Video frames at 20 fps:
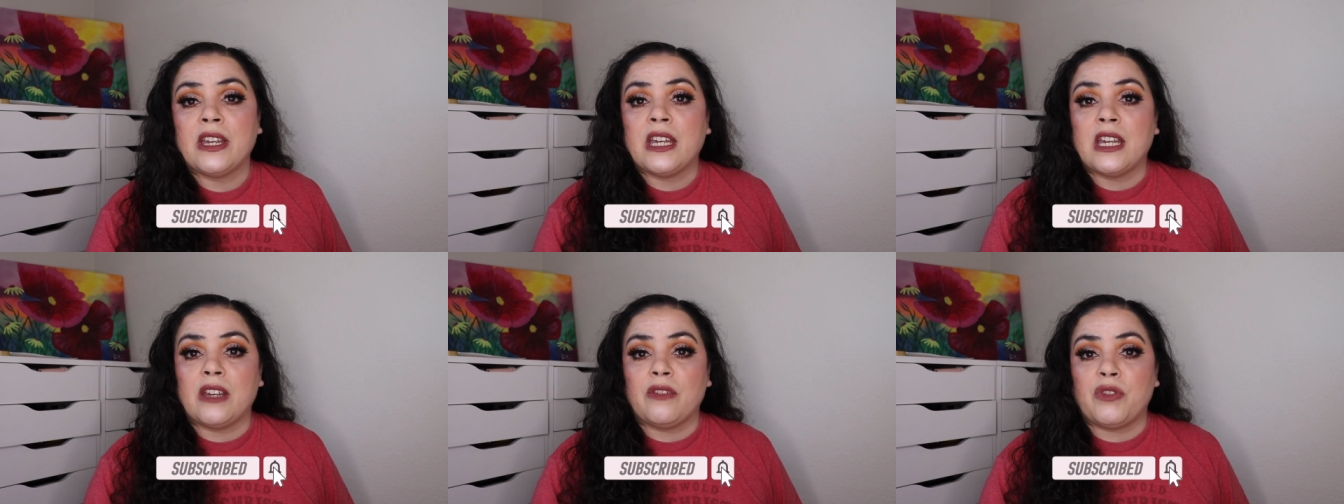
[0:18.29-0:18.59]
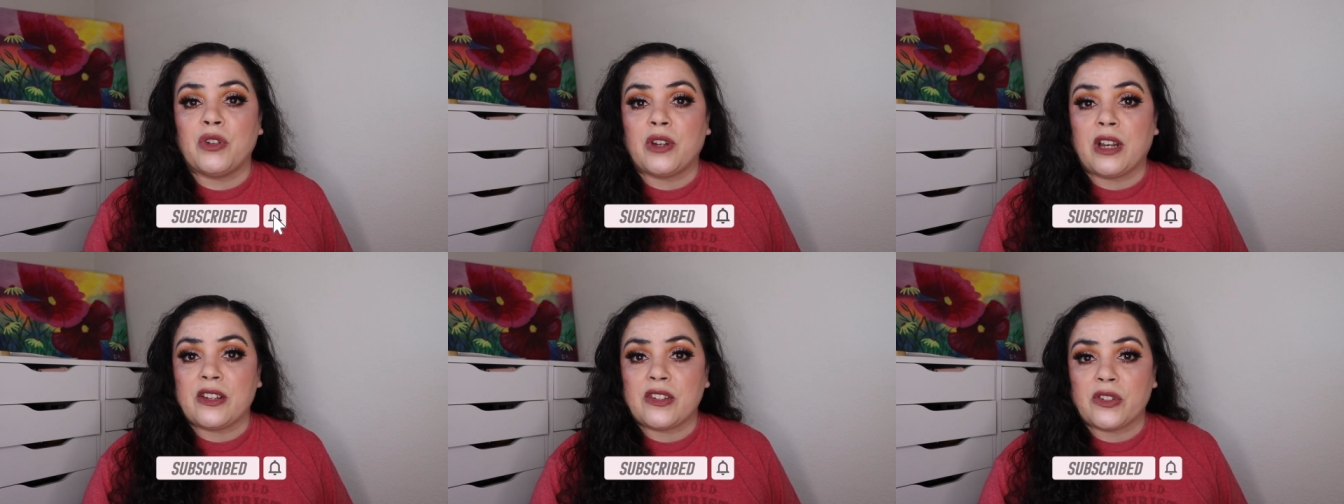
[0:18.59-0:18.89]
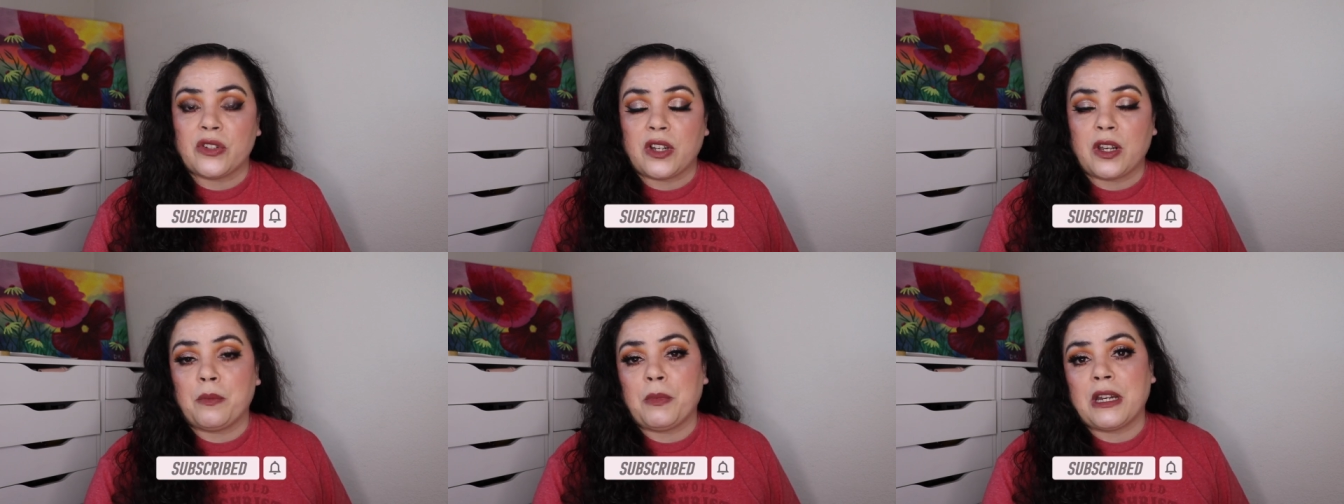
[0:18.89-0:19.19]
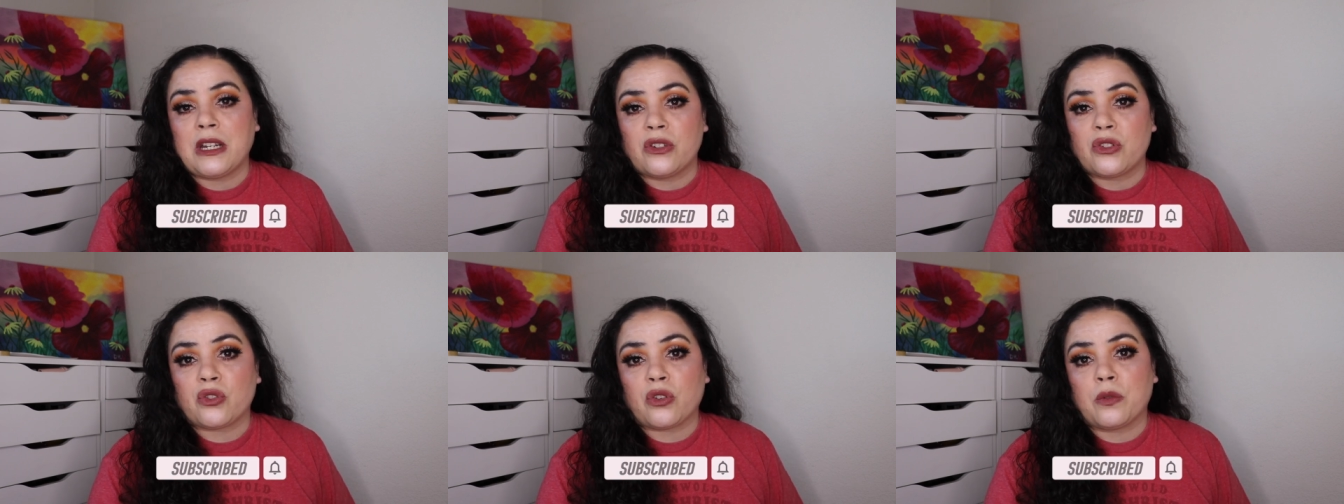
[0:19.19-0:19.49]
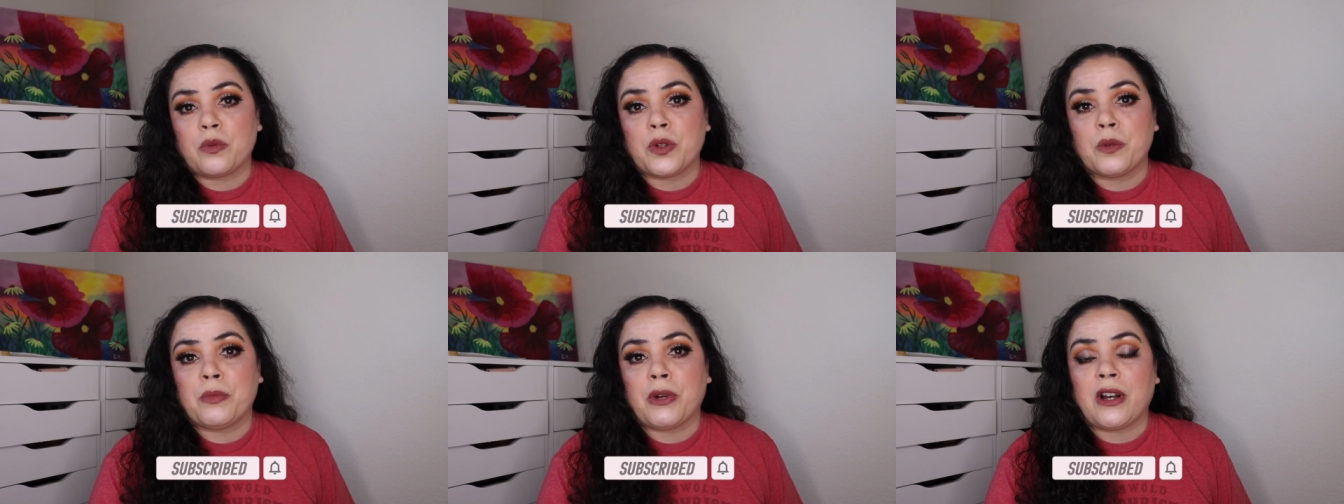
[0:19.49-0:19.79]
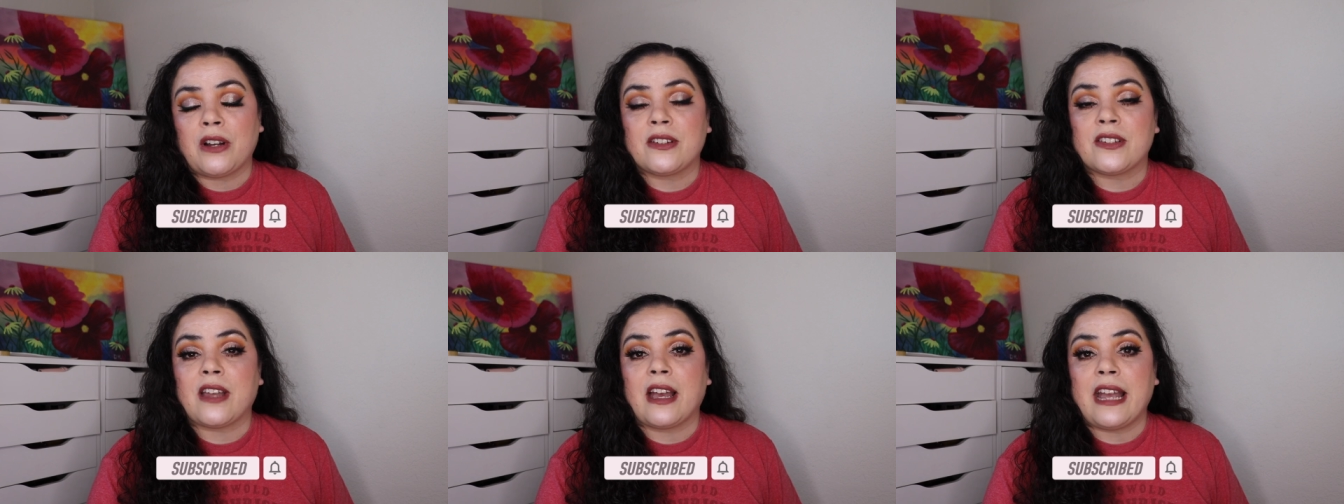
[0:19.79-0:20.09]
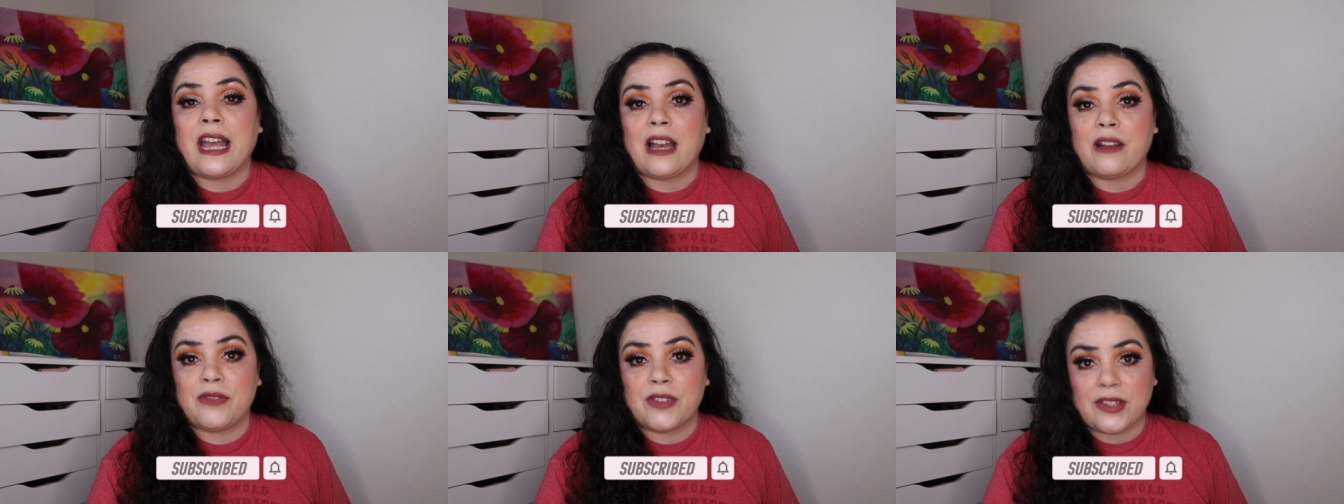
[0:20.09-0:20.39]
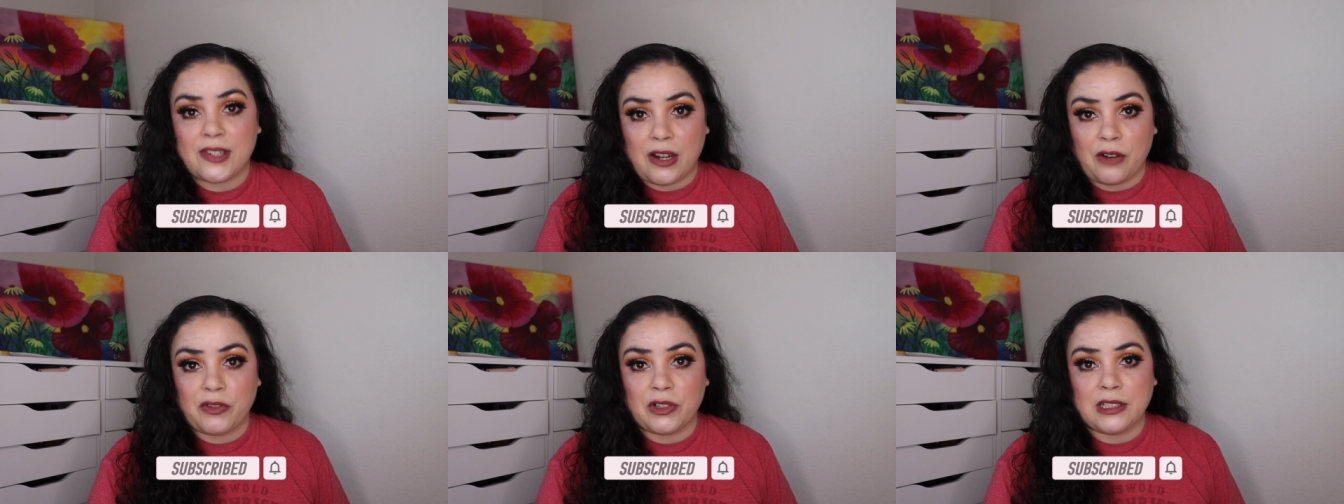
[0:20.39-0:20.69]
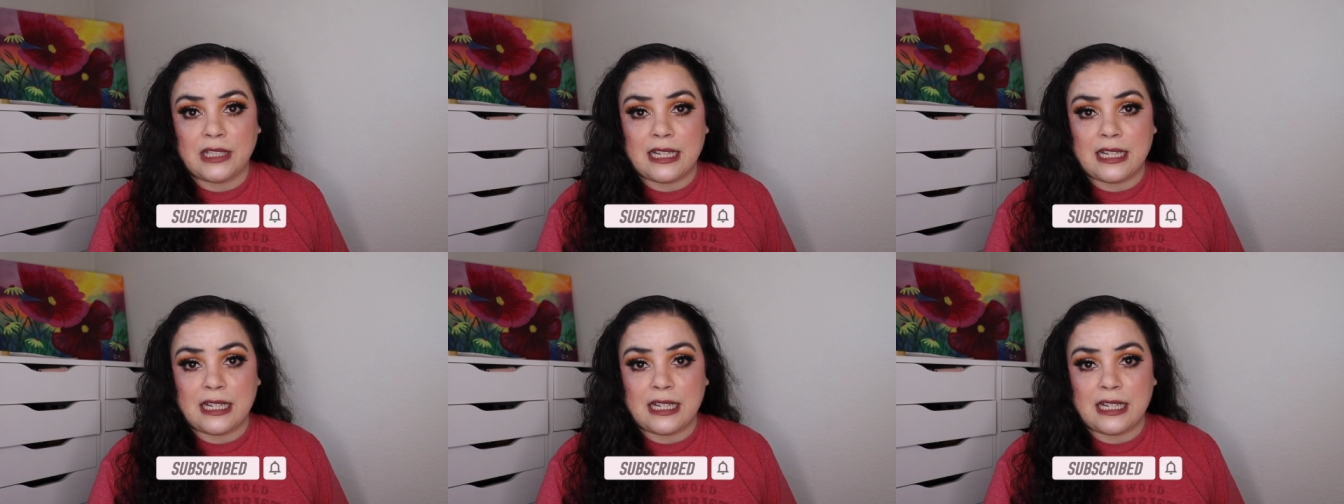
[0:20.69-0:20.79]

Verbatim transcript: If you guys look in my description box, I have several